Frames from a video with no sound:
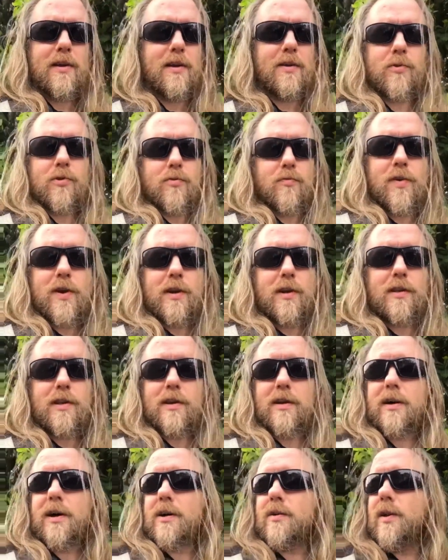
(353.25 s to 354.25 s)

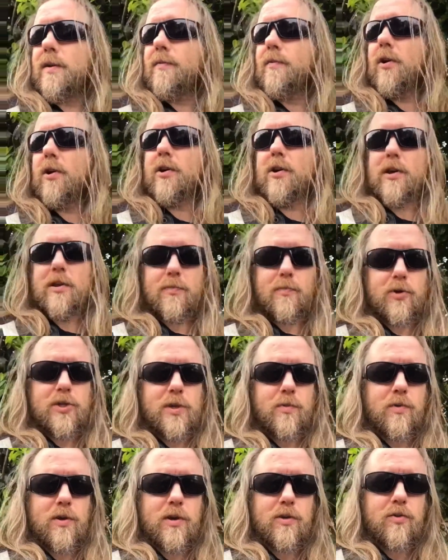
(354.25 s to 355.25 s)
I could have argued as much as
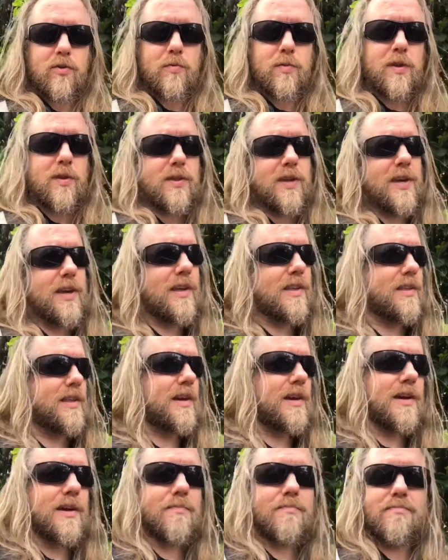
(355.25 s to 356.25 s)
I wanted to, but the thing is,
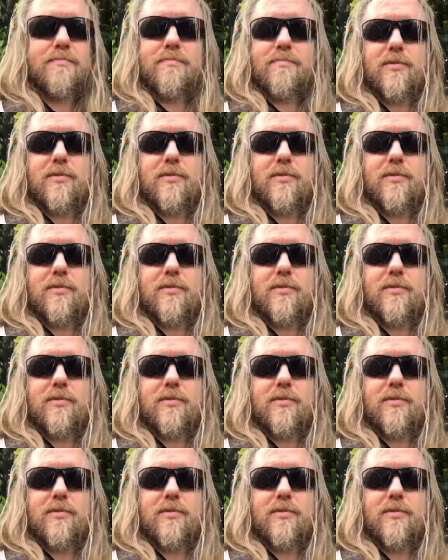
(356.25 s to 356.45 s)
it